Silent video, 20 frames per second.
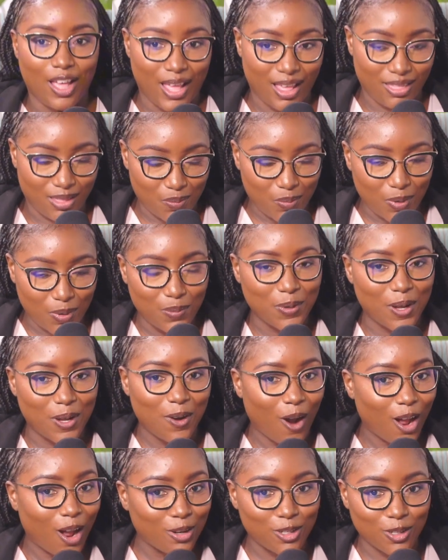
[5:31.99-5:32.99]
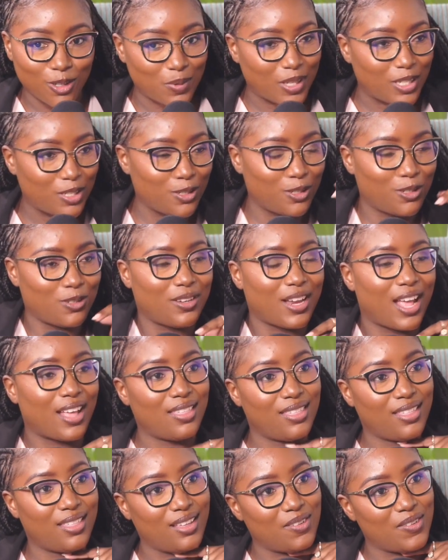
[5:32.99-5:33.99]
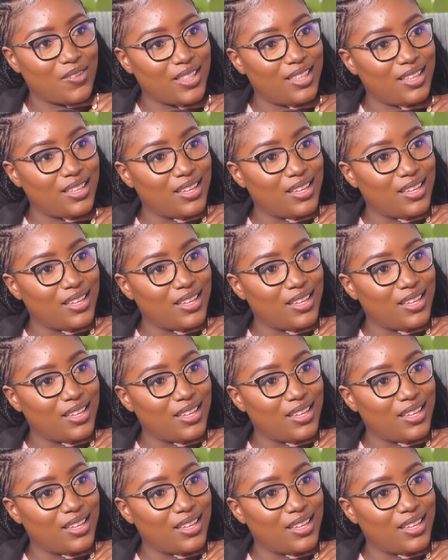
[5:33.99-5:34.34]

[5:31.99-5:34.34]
and the people around you, but you do nothing with